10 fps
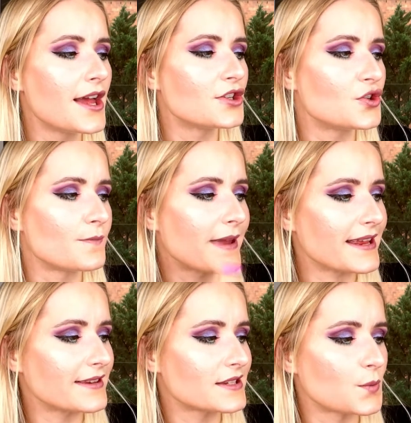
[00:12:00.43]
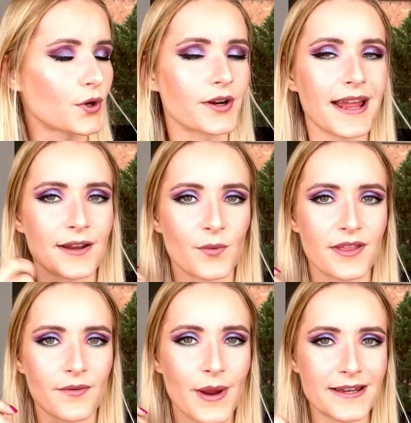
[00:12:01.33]
to make this work, and with
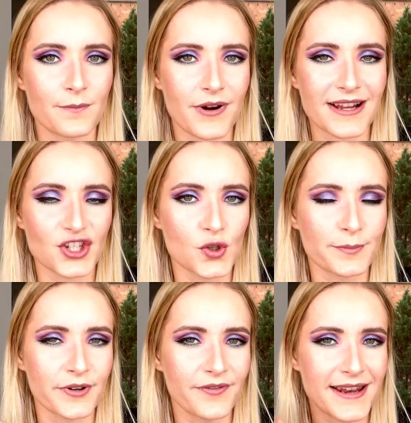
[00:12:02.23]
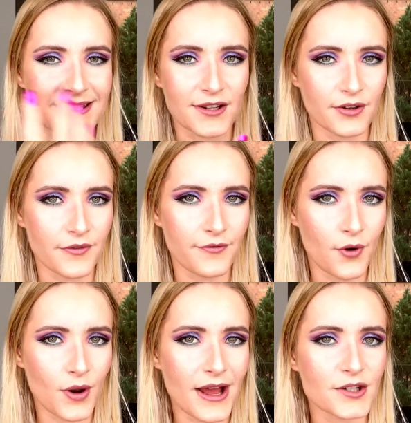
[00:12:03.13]
a wet brush to prevent a lot of
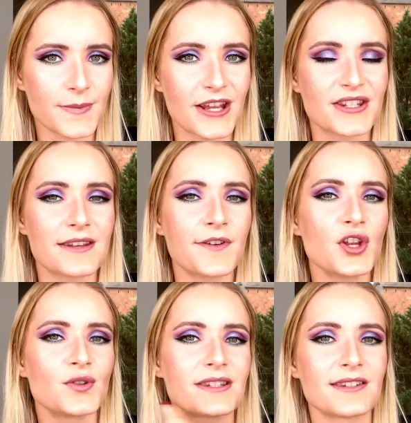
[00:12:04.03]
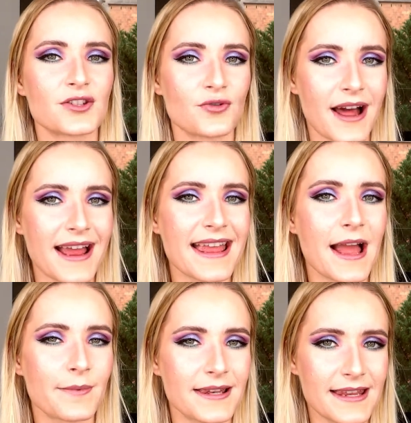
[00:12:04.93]
fallout, because if you use this dry,
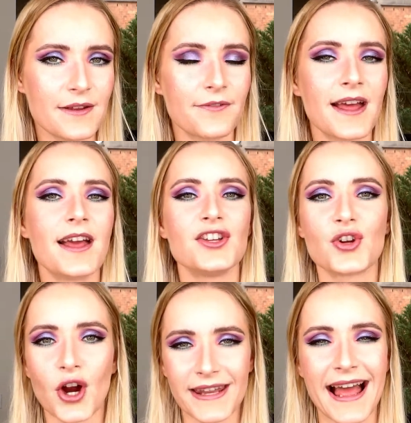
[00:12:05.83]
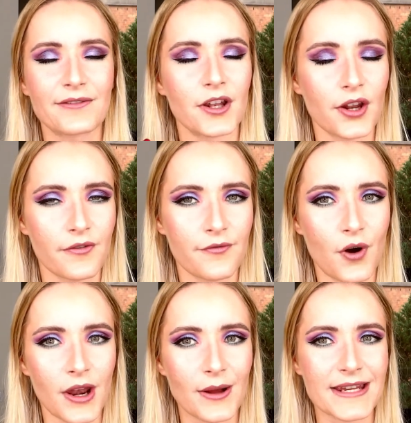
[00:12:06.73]
I believe you're gonna have a lot of
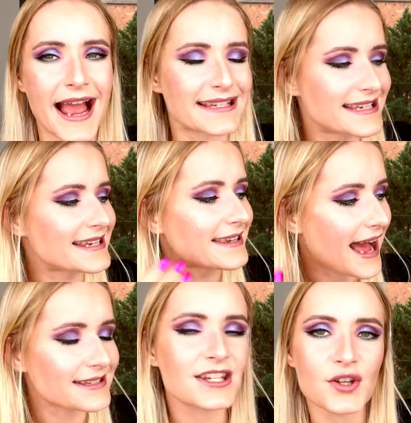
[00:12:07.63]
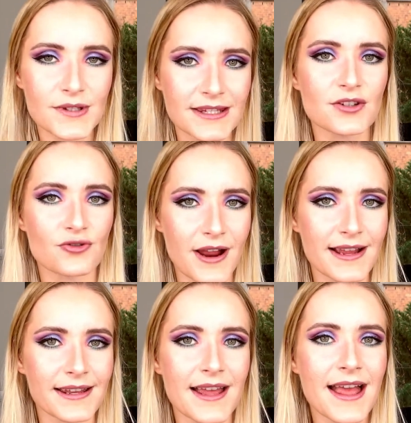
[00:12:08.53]
fallout. I did not use it
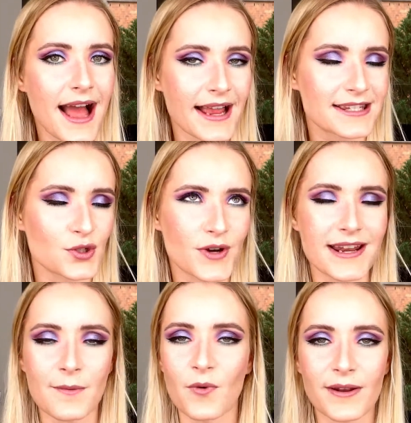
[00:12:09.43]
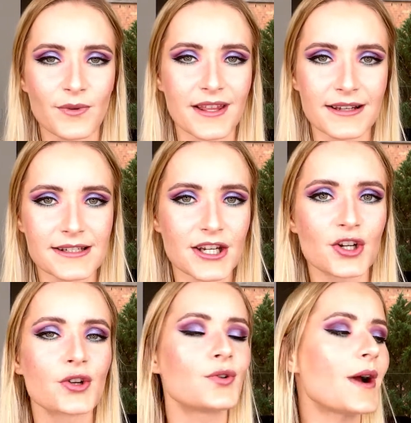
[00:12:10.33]
dry. I straight up went with glitter
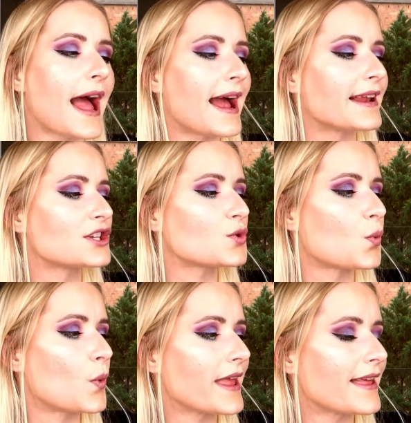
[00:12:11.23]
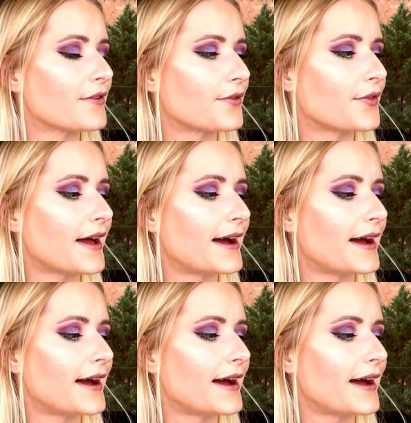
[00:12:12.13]
glue and with